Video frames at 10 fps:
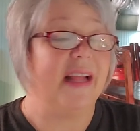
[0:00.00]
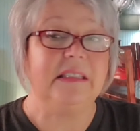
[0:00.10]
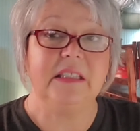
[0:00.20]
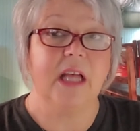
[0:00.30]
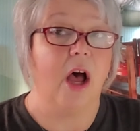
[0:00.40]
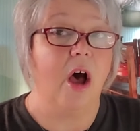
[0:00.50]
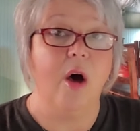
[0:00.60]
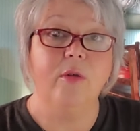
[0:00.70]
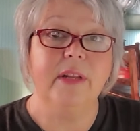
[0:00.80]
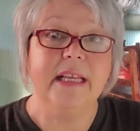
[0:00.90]
That's the
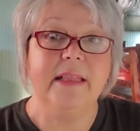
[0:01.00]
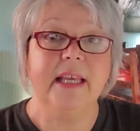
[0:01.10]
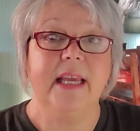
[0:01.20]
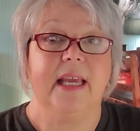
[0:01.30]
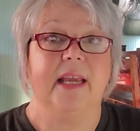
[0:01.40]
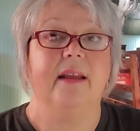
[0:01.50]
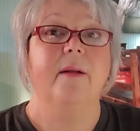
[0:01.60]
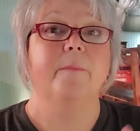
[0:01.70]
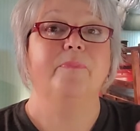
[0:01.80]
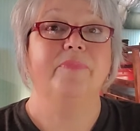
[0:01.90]
only thing
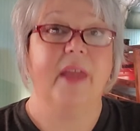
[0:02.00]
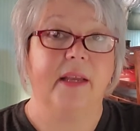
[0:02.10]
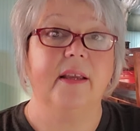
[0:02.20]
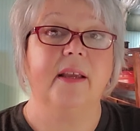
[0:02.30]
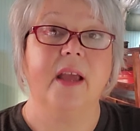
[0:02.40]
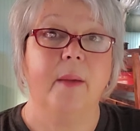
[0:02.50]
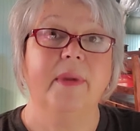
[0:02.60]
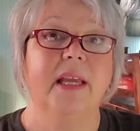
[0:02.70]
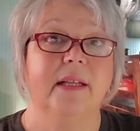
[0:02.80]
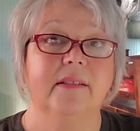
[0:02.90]
that can come
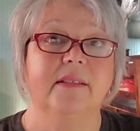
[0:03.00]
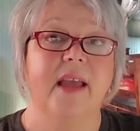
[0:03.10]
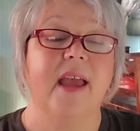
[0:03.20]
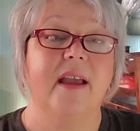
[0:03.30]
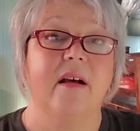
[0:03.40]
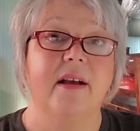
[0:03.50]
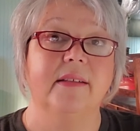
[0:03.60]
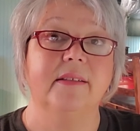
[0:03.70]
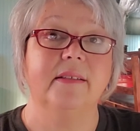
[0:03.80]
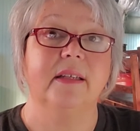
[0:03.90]
against
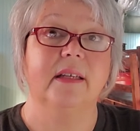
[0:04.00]
chaos.